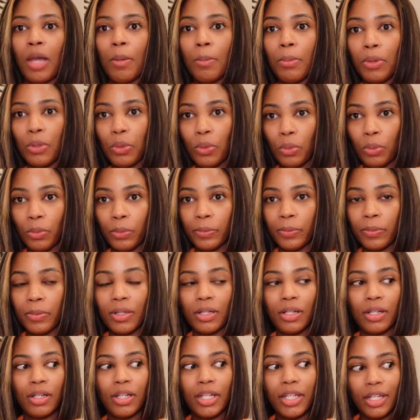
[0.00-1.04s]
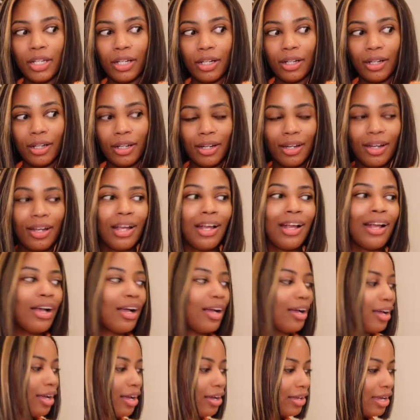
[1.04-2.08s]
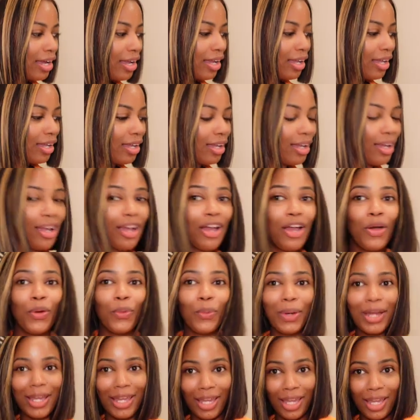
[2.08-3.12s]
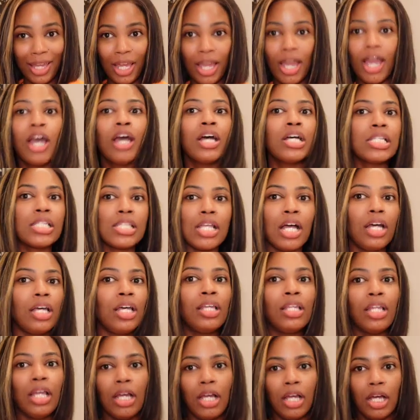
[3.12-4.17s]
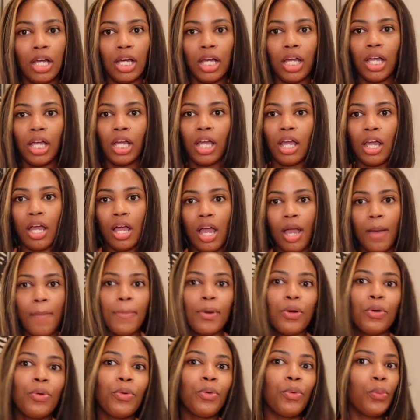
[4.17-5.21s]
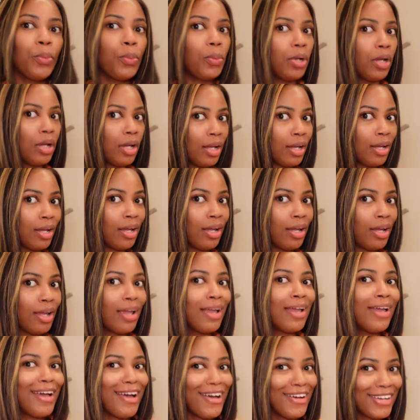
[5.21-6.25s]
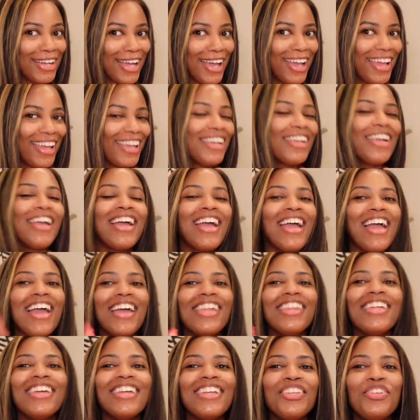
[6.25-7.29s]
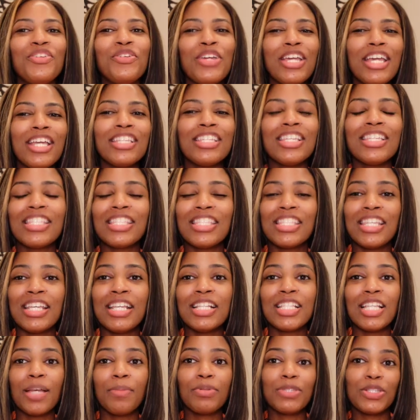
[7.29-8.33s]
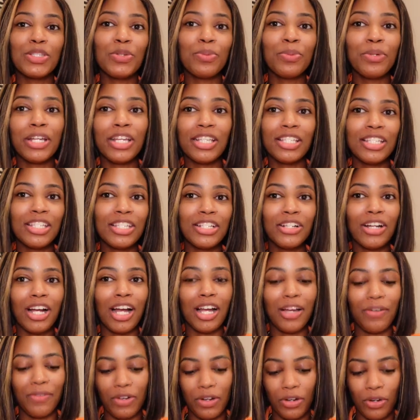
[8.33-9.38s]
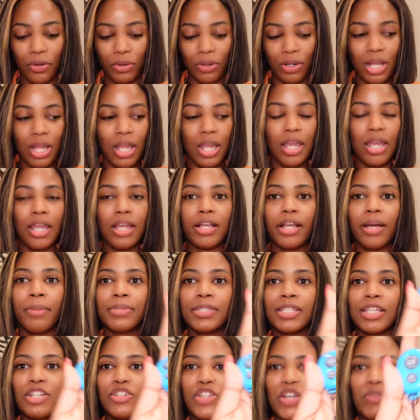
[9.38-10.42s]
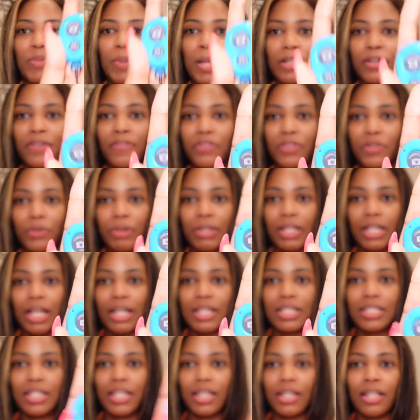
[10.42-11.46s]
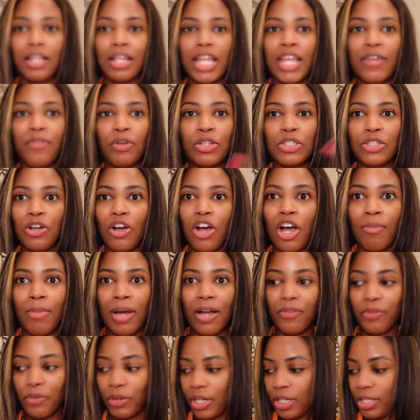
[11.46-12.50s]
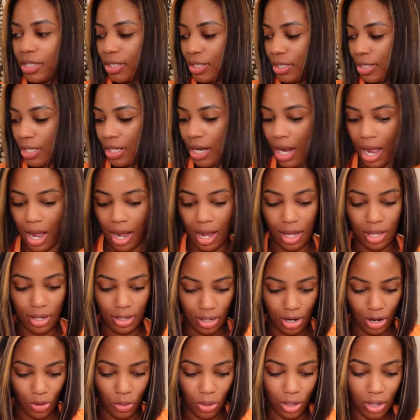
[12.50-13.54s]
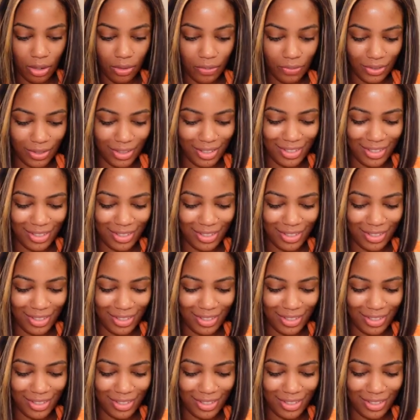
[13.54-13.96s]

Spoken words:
boom here. Okay, wait, so hold on, boom. Okay, and then it just syncs up super easy to your iPhone. It comes in a travel pack of 3, like I said. I gave one to all my friends that I know of.